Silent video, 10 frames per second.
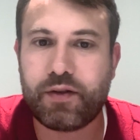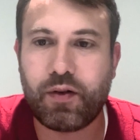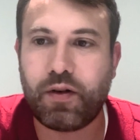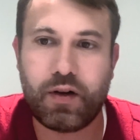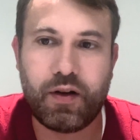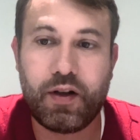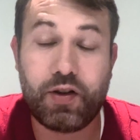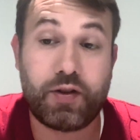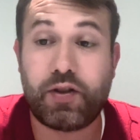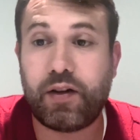or
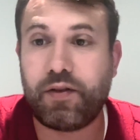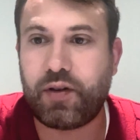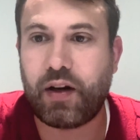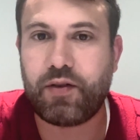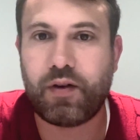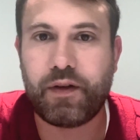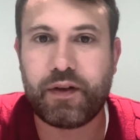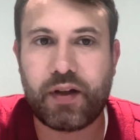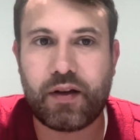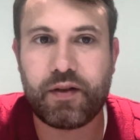just change your living
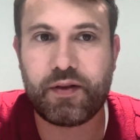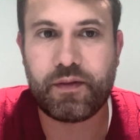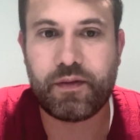standards.